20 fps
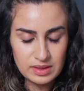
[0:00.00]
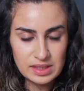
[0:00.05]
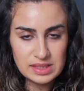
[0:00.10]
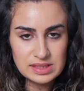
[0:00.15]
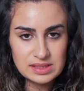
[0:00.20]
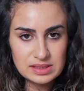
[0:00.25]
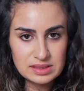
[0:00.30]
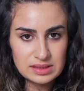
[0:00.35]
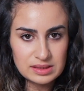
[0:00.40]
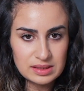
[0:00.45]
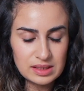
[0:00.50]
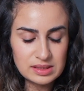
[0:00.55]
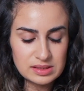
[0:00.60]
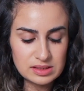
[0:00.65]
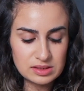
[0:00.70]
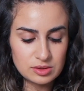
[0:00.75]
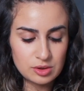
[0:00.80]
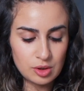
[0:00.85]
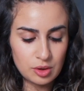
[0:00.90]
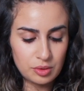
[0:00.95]
This
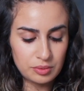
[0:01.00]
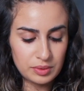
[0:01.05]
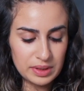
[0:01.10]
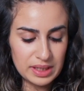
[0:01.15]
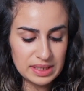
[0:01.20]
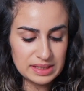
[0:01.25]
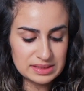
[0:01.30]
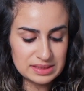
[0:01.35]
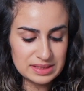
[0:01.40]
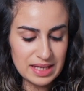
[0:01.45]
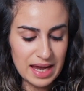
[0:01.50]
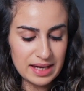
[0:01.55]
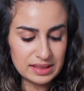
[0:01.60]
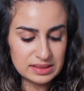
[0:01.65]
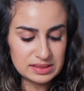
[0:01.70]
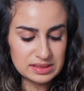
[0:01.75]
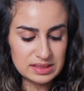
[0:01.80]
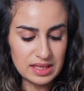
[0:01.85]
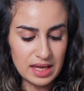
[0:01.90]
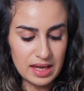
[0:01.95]
is no
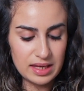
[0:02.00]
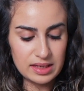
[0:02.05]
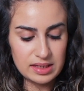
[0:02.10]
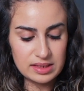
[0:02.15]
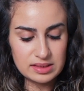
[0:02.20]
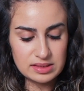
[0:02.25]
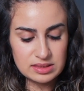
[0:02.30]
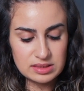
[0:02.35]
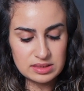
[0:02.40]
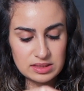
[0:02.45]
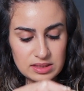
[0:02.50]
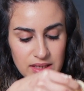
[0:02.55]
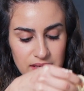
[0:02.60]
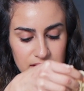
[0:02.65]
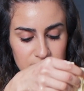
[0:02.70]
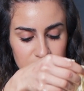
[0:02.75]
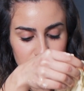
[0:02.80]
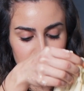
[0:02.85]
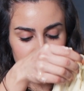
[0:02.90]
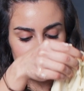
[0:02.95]
exact science. You
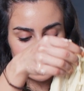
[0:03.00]
kind of